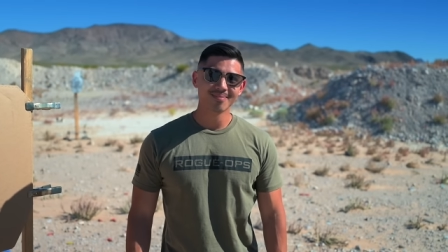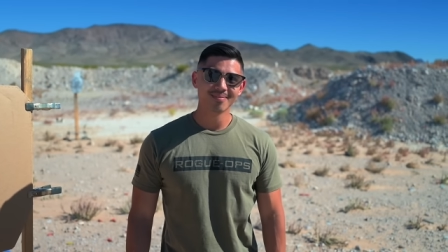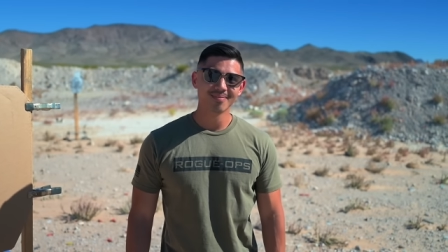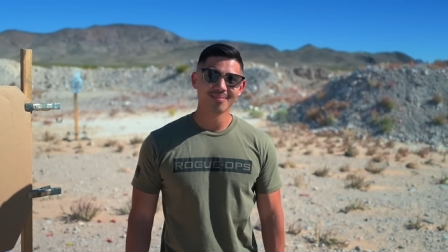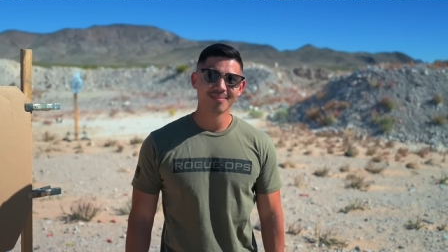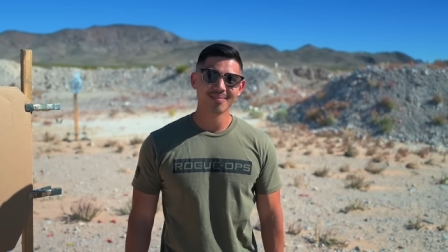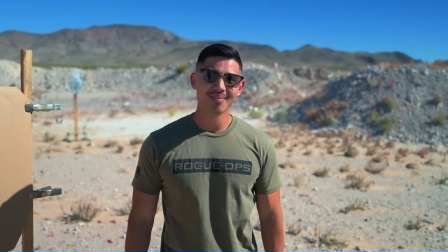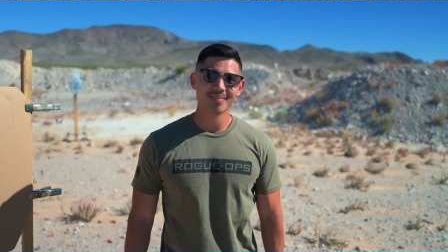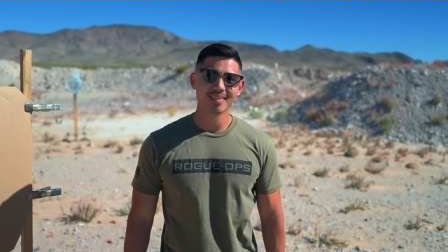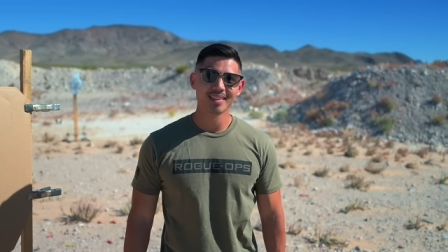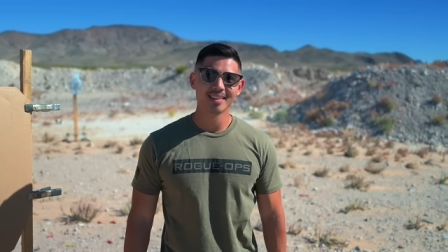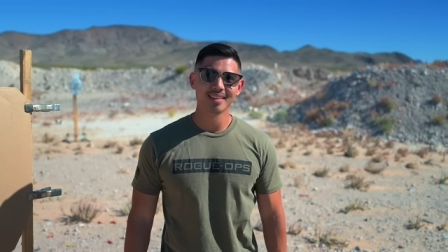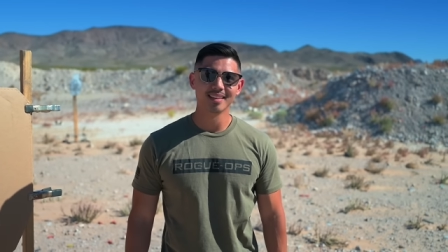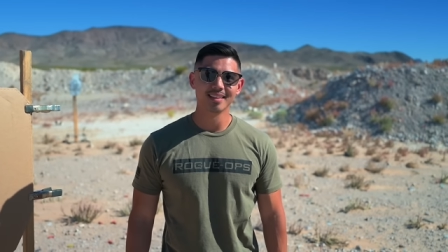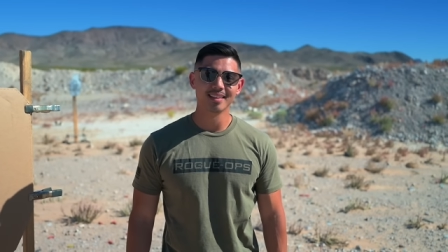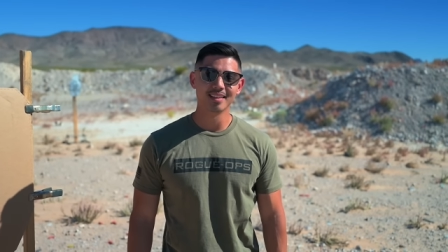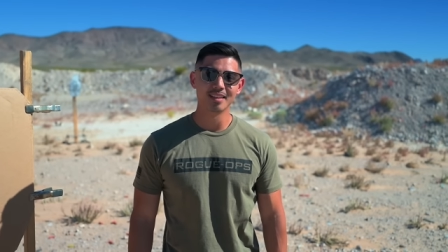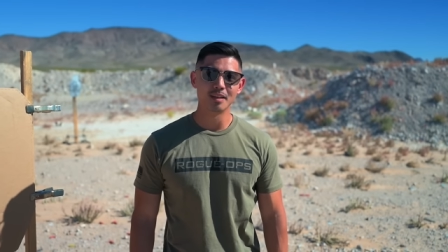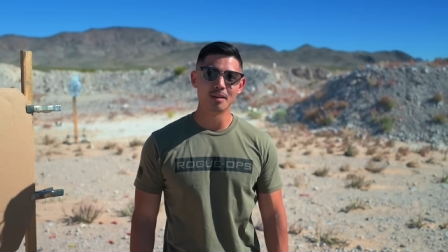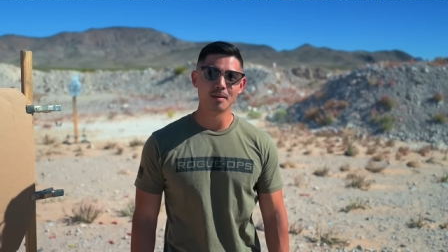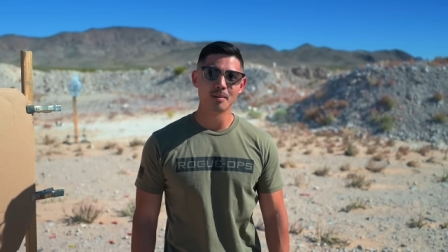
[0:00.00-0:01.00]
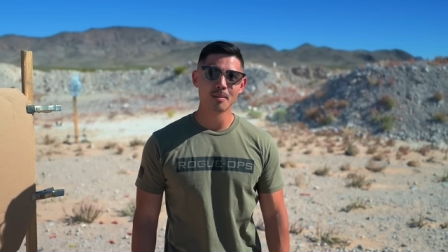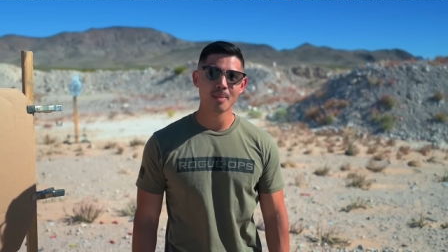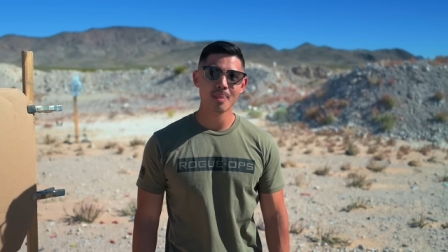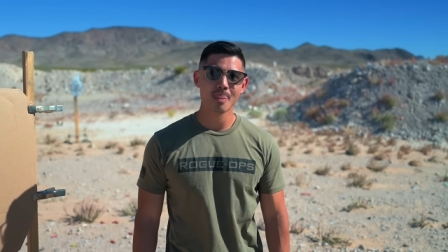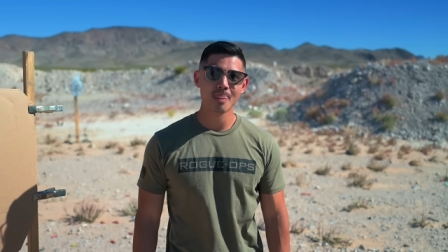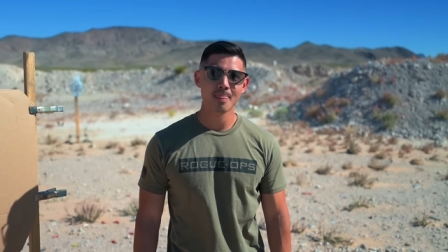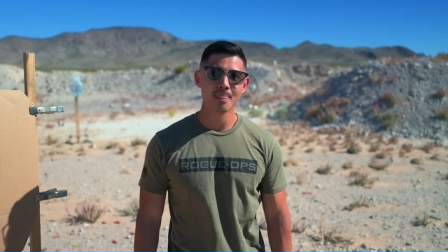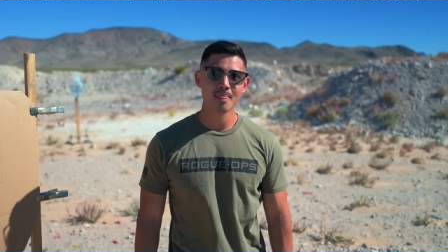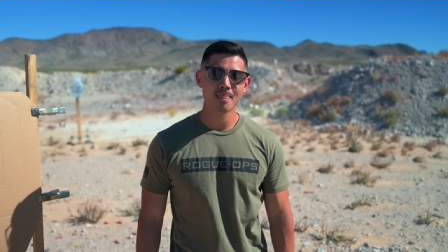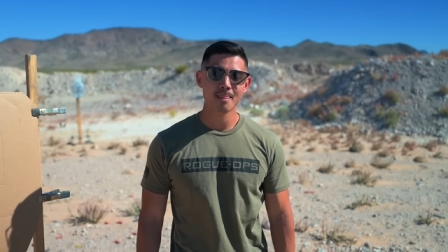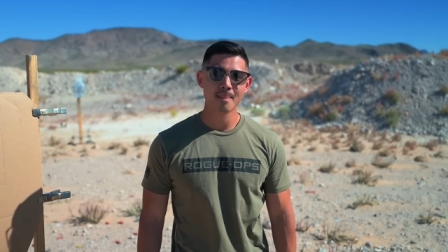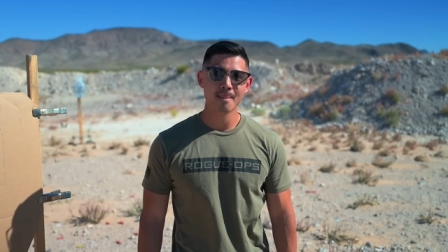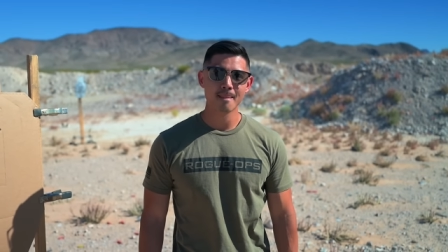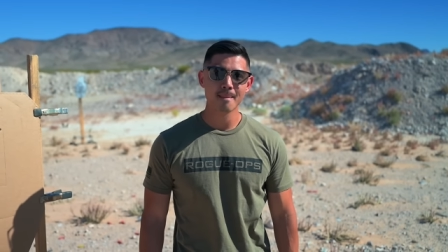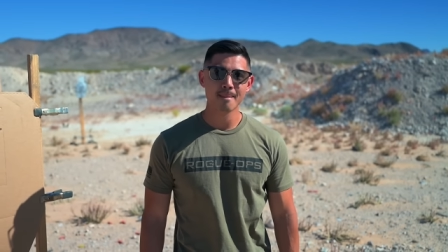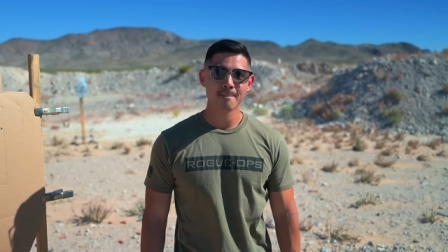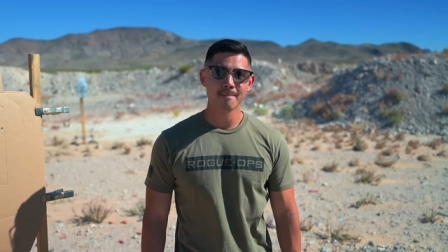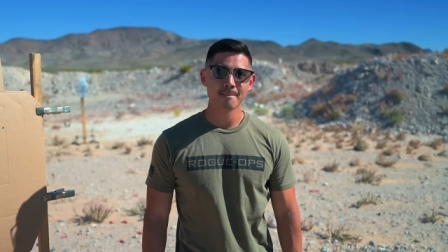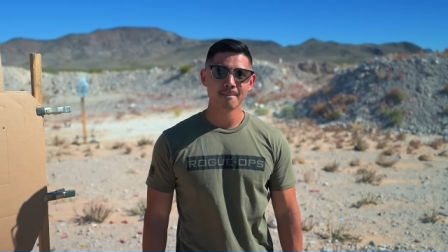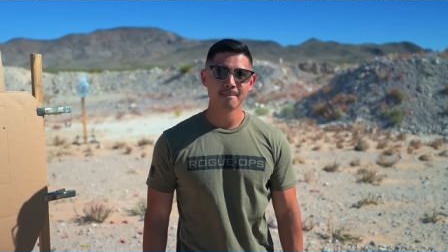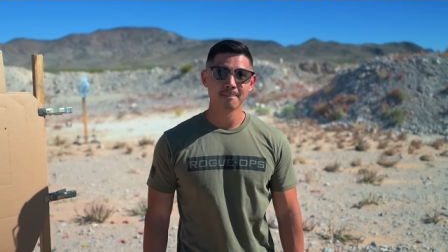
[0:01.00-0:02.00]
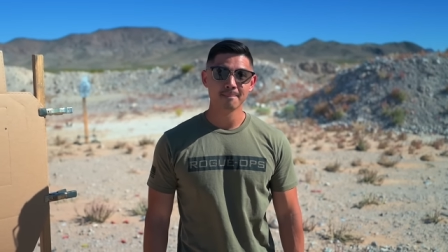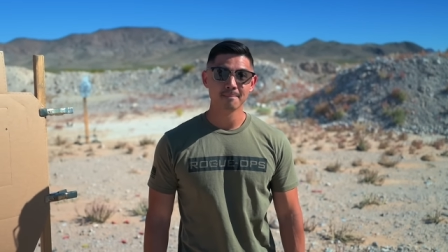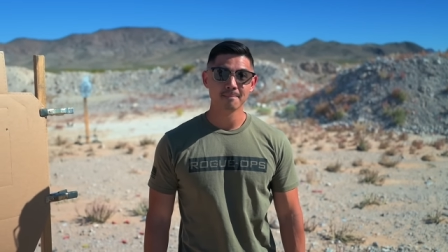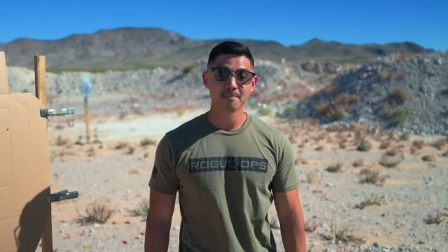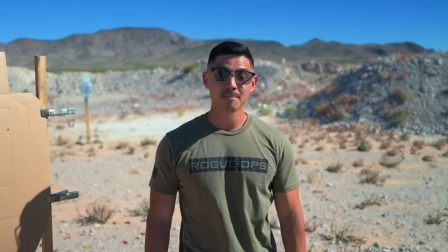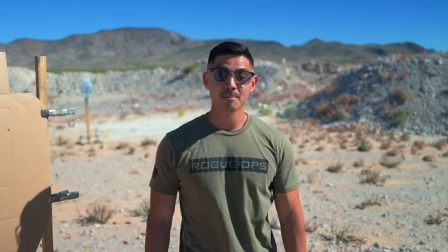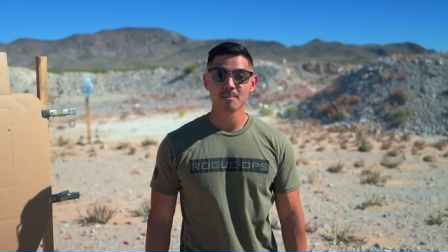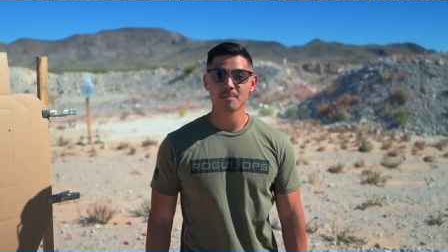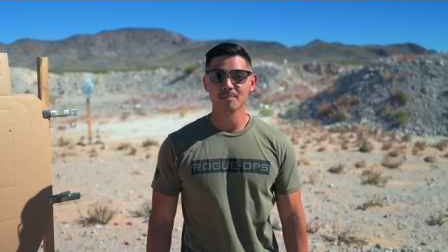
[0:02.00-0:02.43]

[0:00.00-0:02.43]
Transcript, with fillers: Now we're going to have you shoot the X C